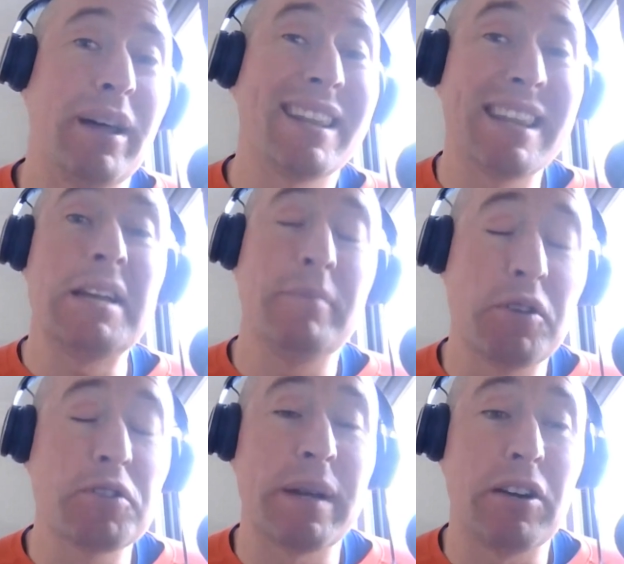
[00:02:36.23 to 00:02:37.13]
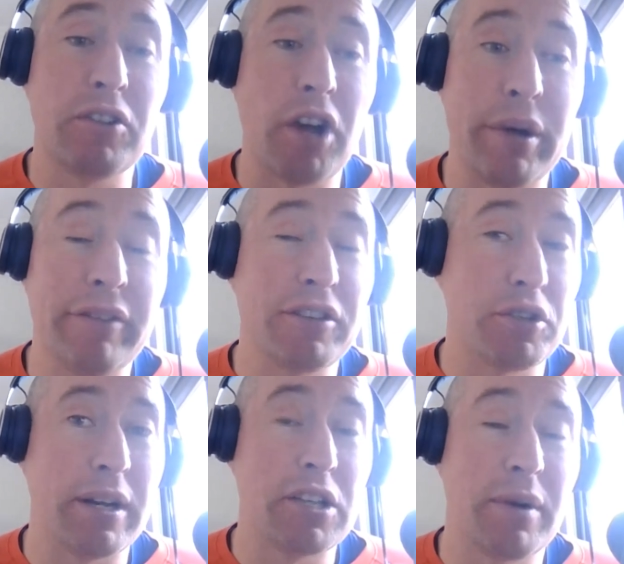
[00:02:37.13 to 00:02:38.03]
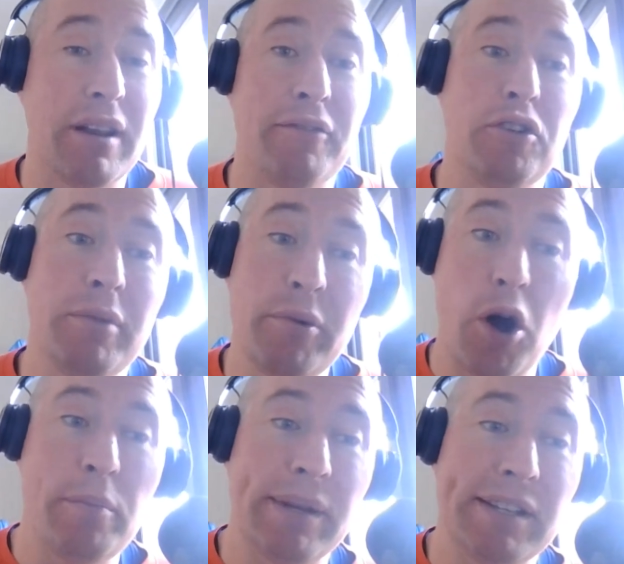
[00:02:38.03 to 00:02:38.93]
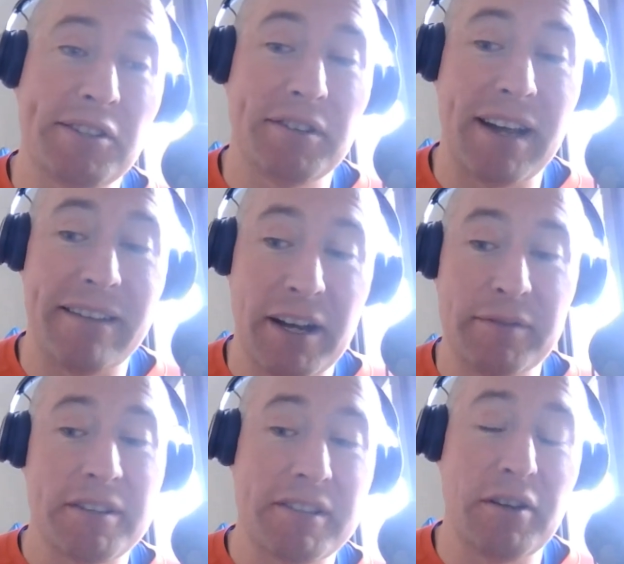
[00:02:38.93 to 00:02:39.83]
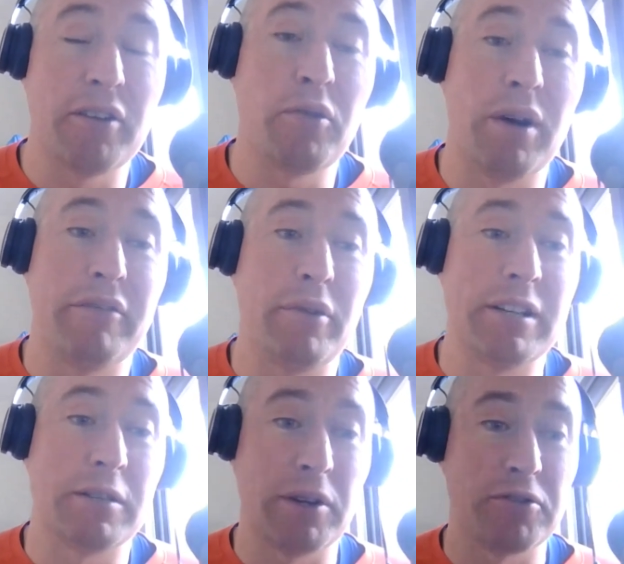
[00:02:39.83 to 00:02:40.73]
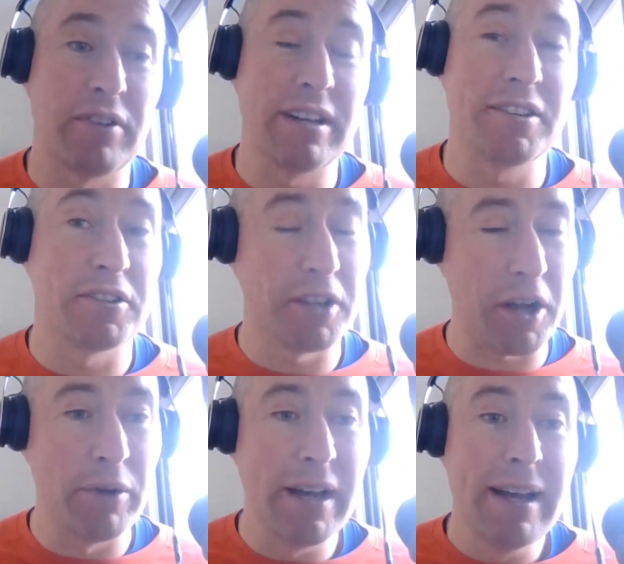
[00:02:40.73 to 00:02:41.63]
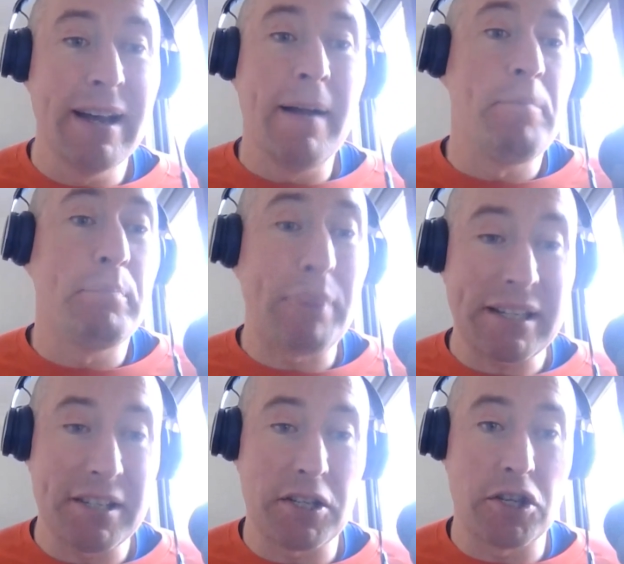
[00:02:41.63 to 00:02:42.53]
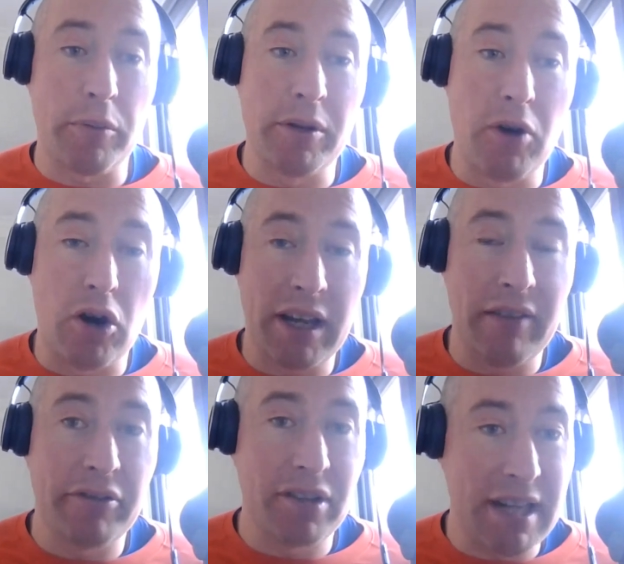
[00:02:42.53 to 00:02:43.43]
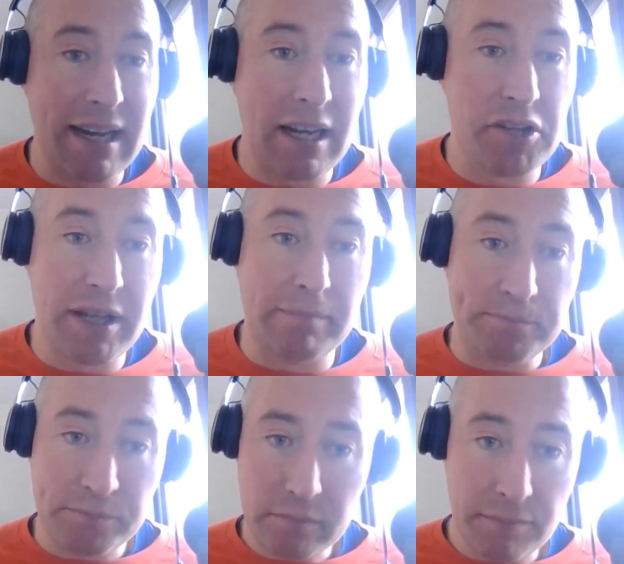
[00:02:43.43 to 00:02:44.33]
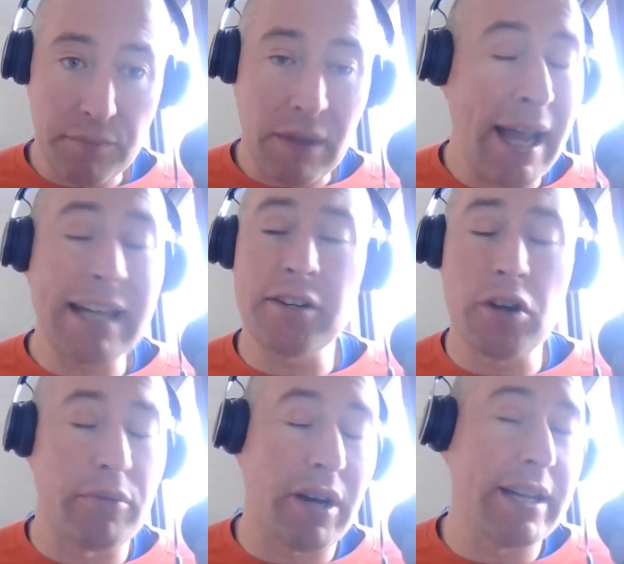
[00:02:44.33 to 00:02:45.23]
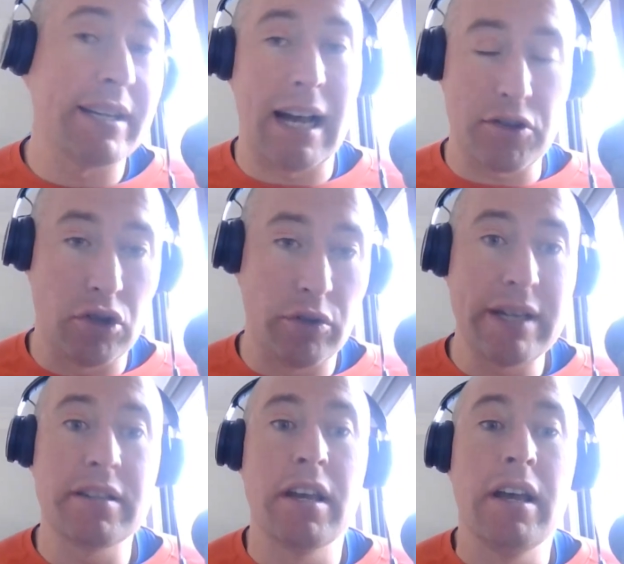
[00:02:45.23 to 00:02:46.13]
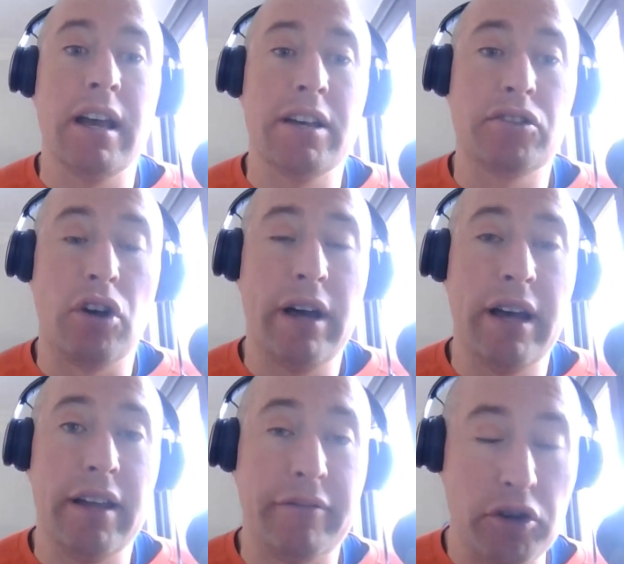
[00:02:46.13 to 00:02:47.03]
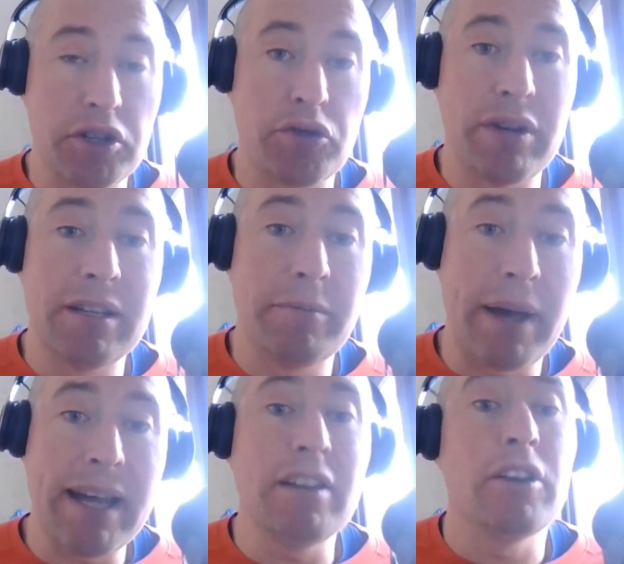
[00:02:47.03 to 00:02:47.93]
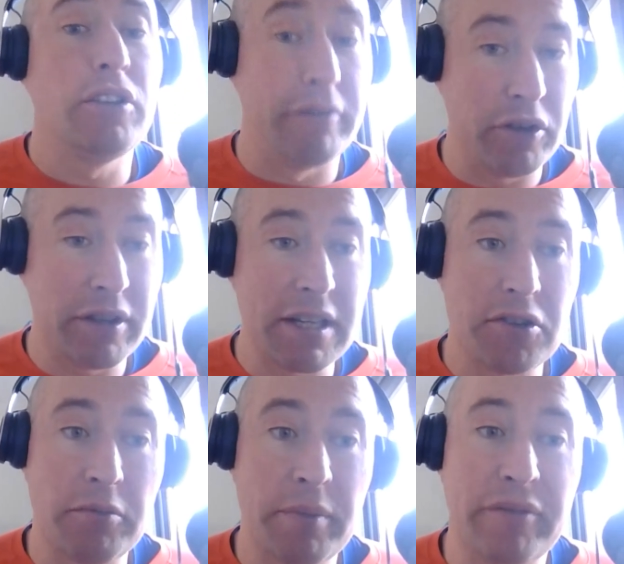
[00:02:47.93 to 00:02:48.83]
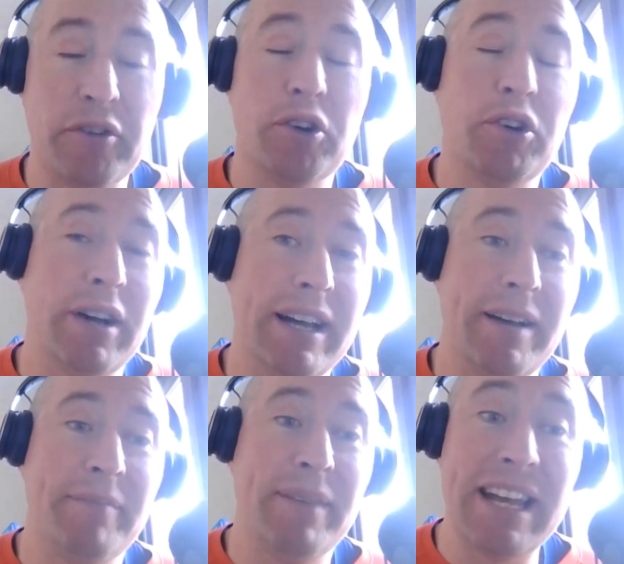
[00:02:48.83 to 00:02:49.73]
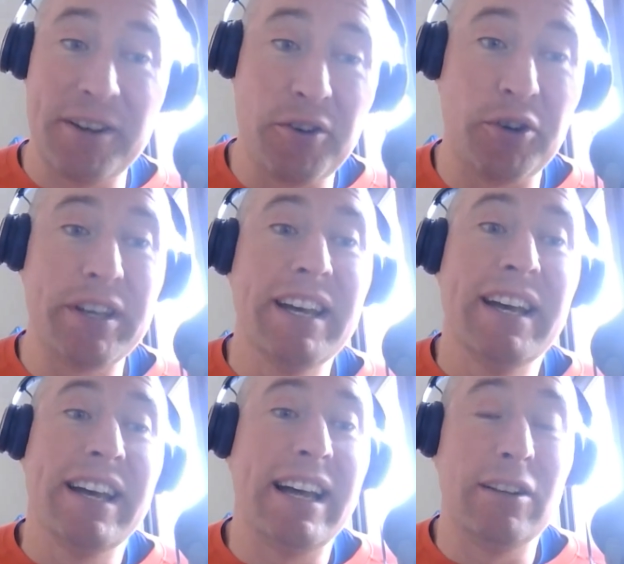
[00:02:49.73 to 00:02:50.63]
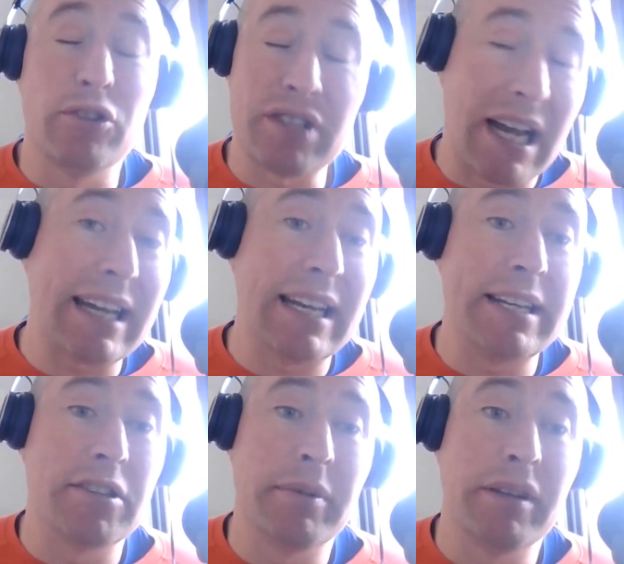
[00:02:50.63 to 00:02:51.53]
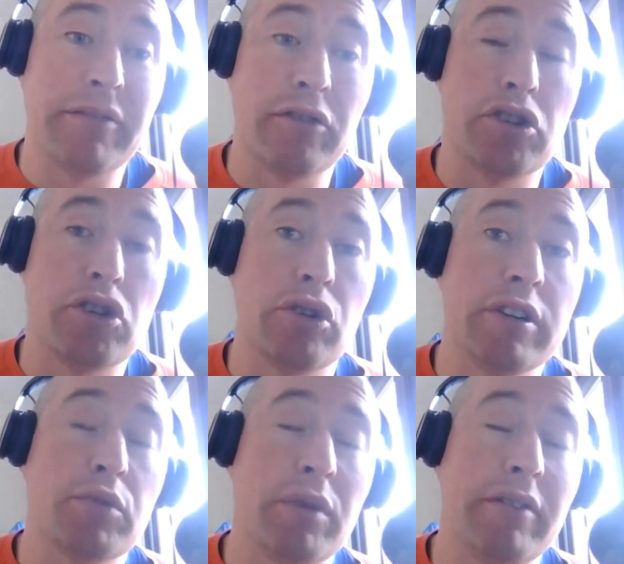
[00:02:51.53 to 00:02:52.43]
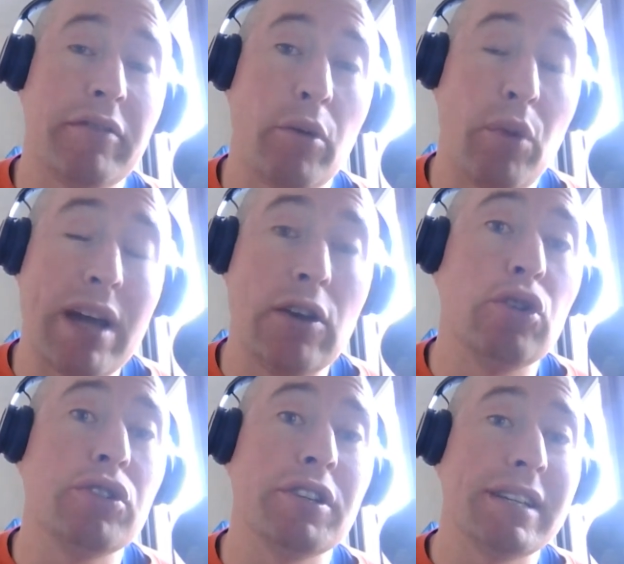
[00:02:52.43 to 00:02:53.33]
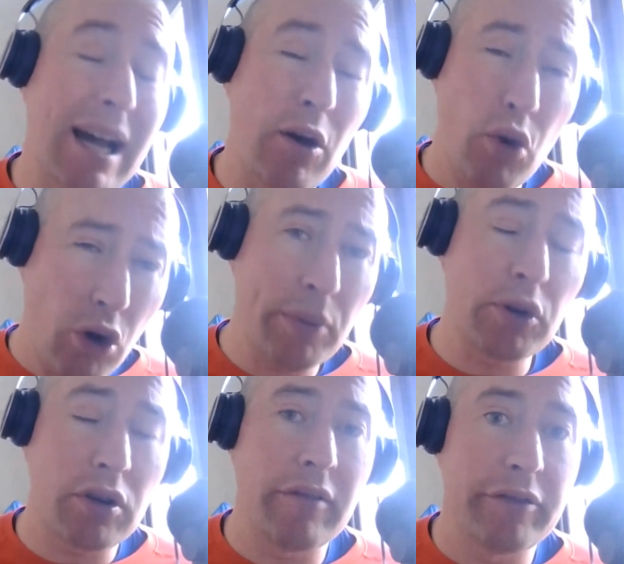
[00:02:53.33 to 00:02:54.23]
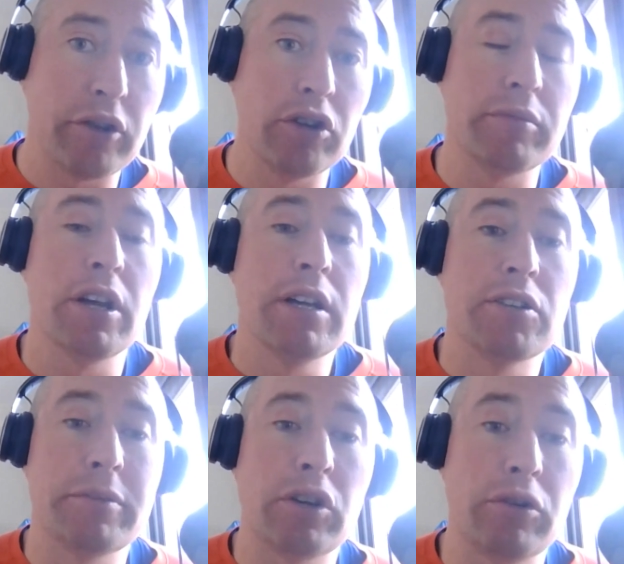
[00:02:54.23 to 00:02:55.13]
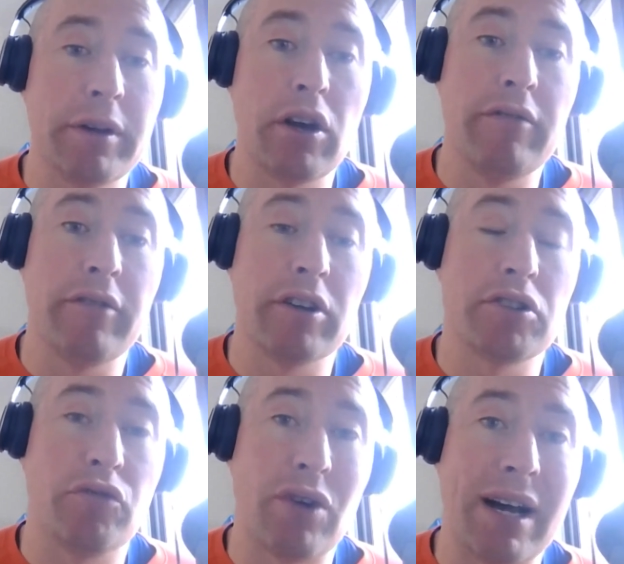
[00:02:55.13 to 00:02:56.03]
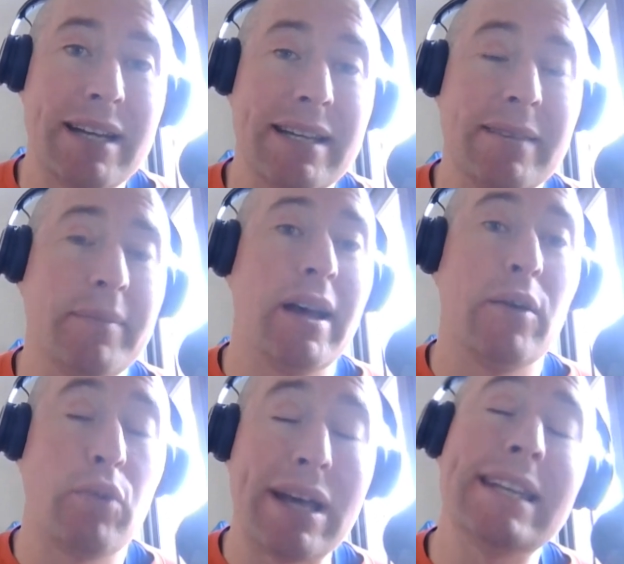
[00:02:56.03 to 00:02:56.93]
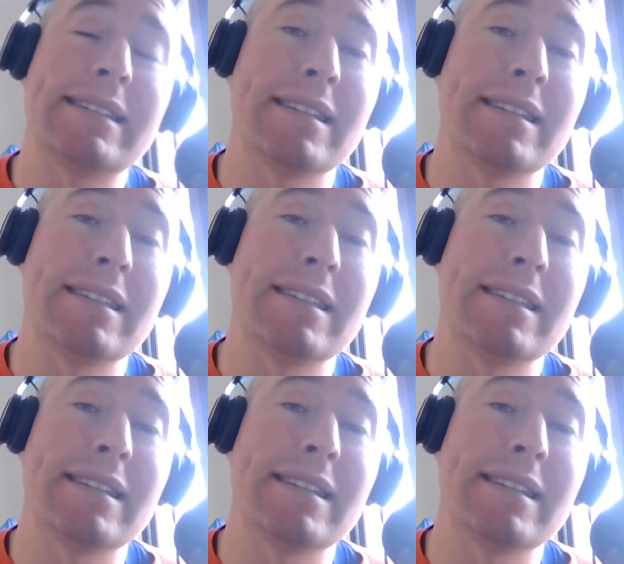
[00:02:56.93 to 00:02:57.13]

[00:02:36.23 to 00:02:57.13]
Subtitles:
a theme that's been ongoing for 2024, but we're hoping to turn that around. There's still quite a few anti-post races to go. Back to the top of the market for the St. Leger then. Aidan O'Brien, as always, has got the first 3 in the betting. You've heard this song before. Illinois looks likely to be the first choice, with Wayne Lorden now all but confirmed to be coming over to ride him. Wayne is the